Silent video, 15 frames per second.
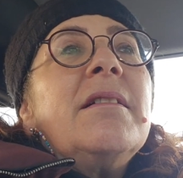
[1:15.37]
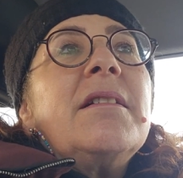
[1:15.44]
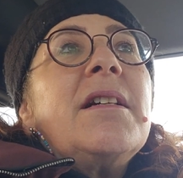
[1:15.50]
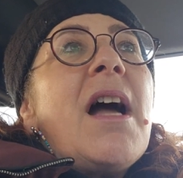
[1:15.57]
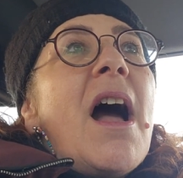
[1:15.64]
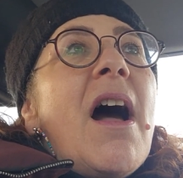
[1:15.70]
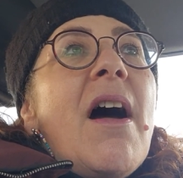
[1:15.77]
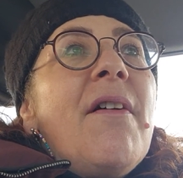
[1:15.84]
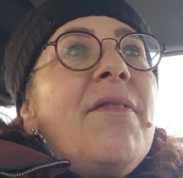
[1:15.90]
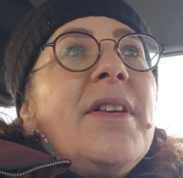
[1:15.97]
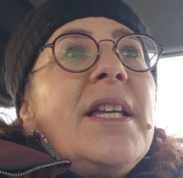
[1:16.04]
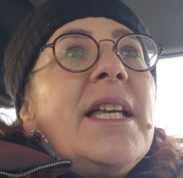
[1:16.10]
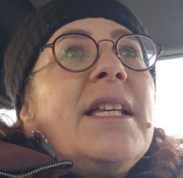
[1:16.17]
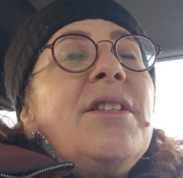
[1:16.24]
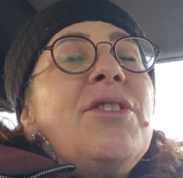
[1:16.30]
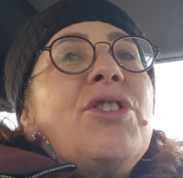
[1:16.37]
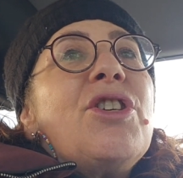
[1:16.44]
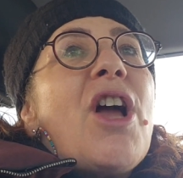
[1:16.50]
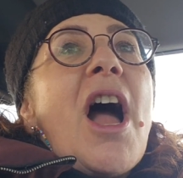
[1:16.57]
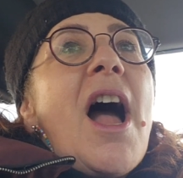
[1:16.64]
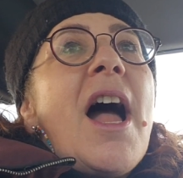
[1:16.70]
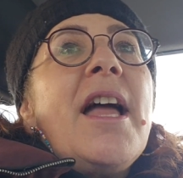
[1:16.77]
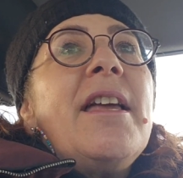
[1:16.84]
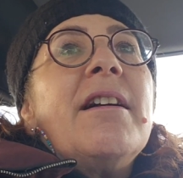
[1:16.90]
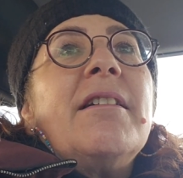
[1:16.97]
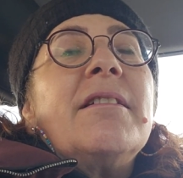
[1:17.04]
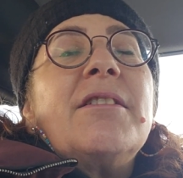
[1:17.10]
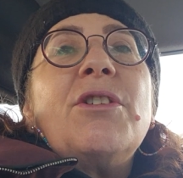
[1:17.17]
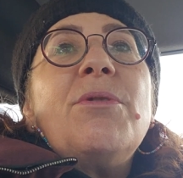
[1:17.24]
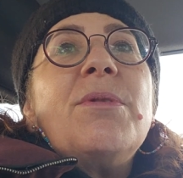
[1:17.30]
coveted
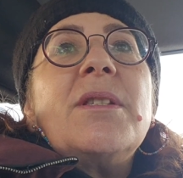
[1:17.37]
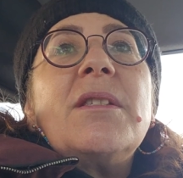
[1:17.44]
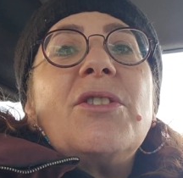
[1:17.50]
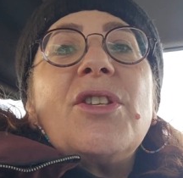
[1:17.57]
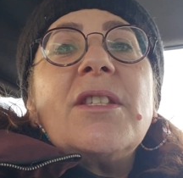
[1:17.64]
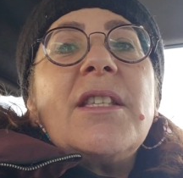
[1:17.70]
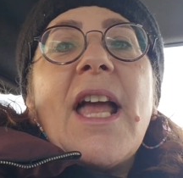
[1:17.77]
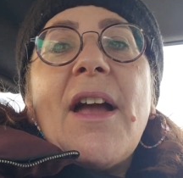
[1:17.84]
child who's just